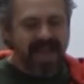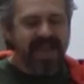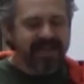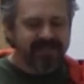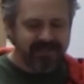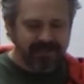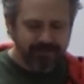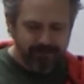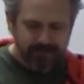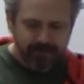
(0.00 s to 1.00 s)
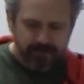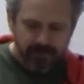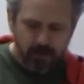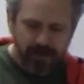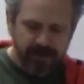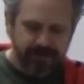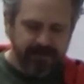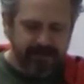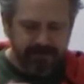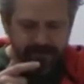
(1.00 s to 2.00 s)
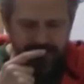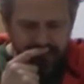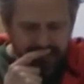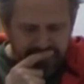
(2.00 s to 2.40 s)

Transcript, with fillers: AD, so quite a bit later.